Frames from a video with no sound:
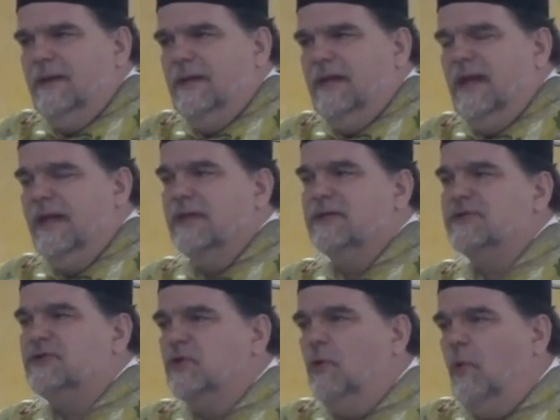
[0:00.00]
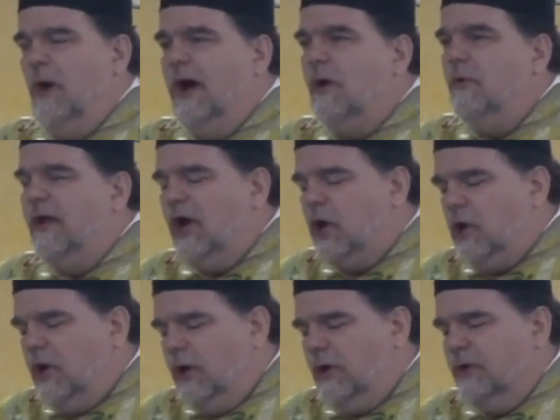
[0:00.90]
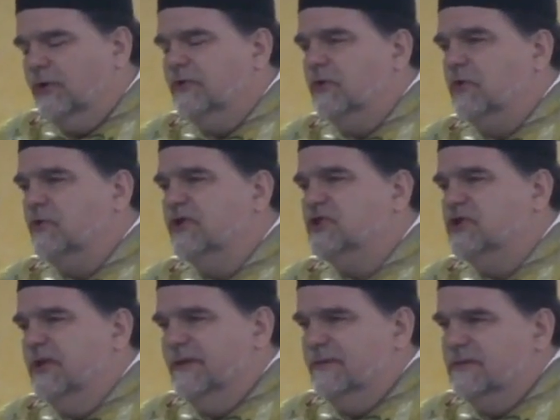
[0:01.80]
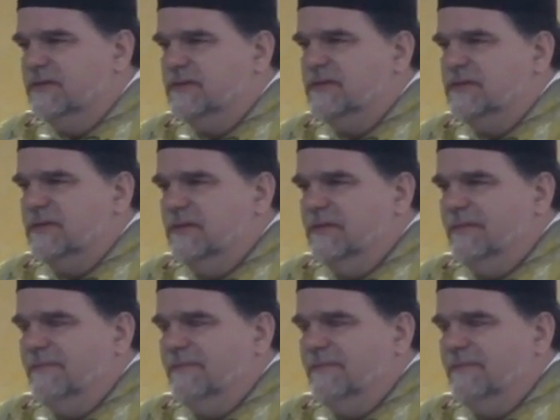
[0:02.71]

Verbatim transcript: It is why we are called Christians.